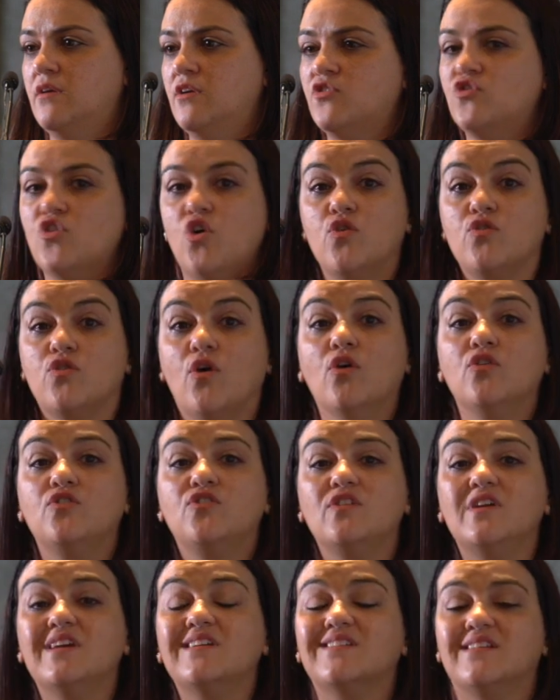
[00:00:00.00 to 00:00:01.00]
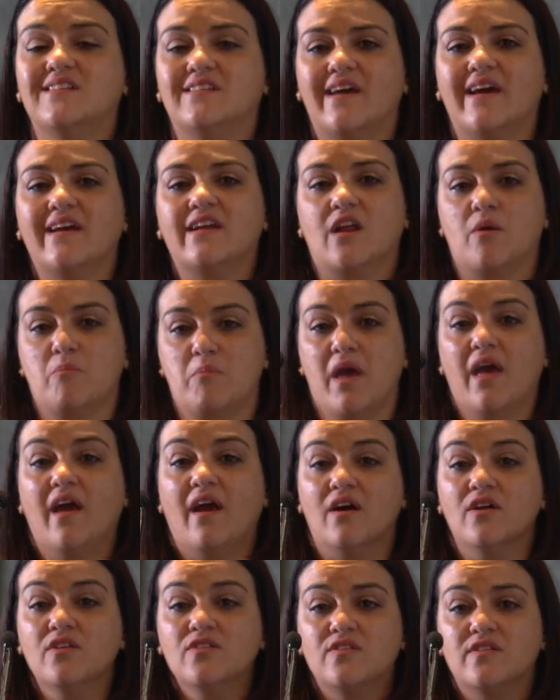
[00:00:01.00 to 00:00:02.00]
So those year-to-date
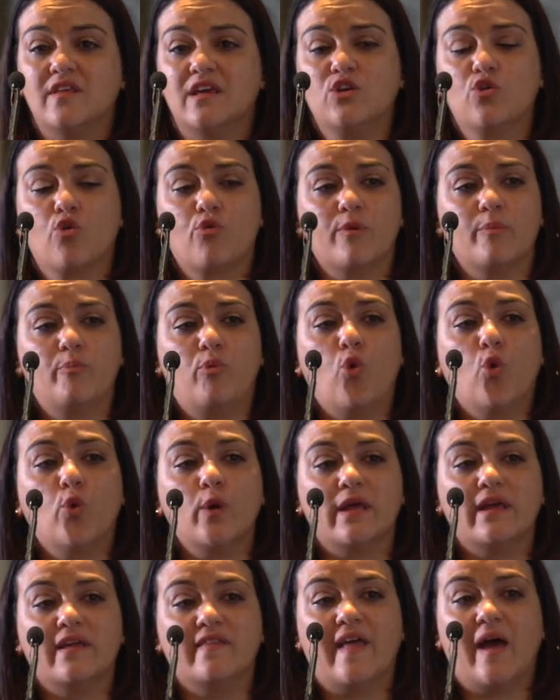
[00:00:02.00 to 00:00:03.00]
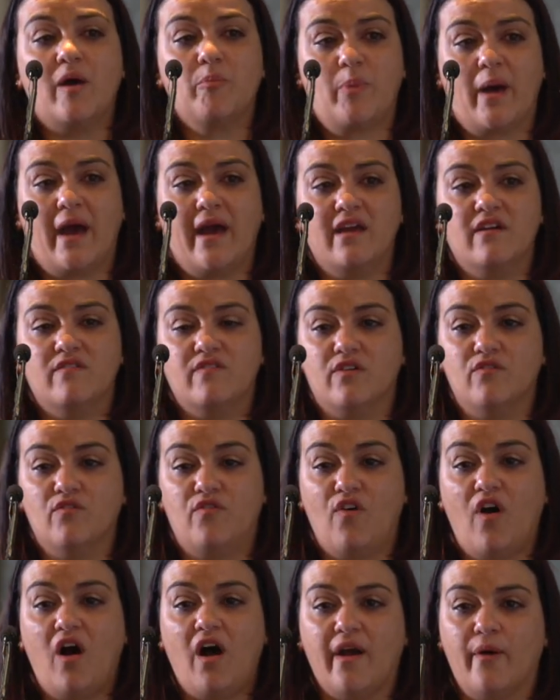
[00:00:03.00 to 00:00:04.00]
amounts that you're reporting in that pay event
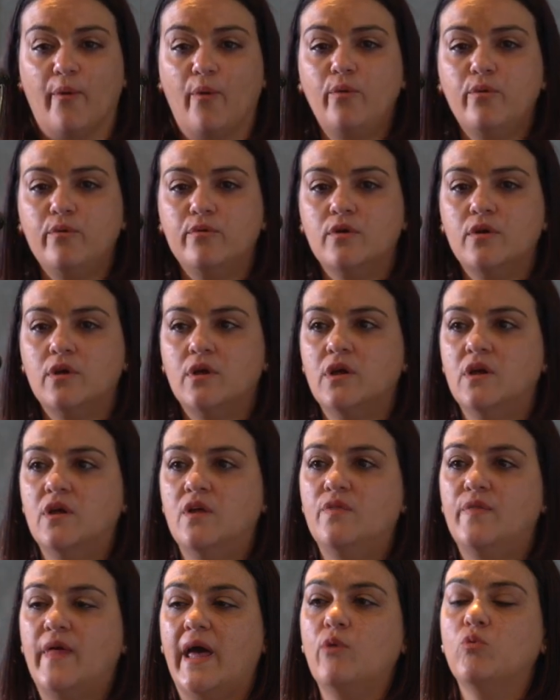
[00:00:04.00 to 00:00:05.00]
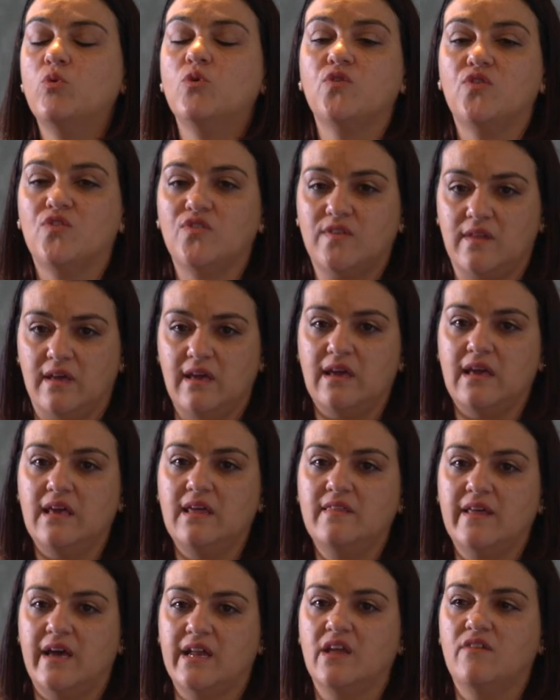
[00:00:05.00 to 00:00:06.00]
file, they will
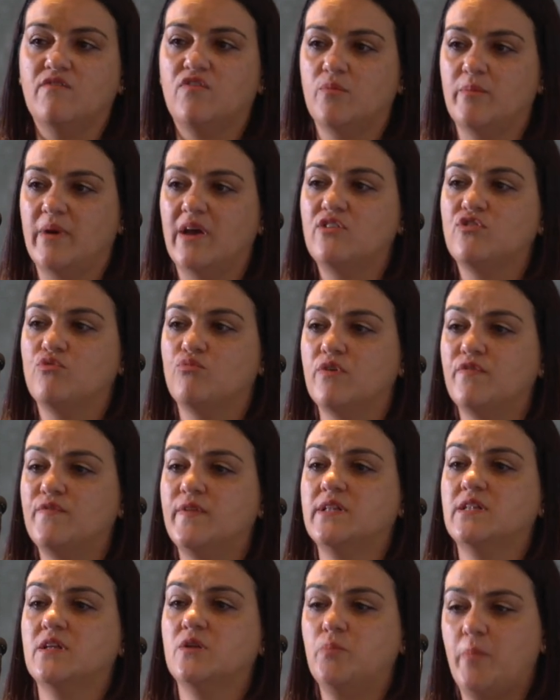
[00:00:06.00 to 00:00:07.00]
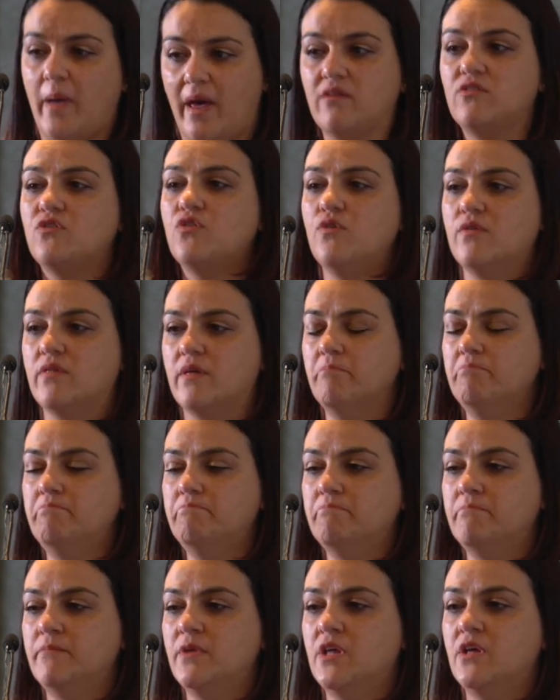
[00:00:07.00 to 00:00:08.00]
see that information reflected back to
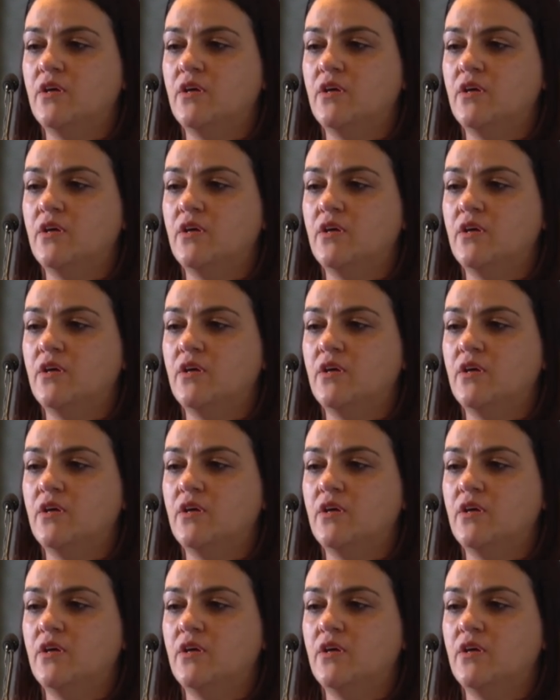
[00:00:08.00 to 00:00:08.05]
them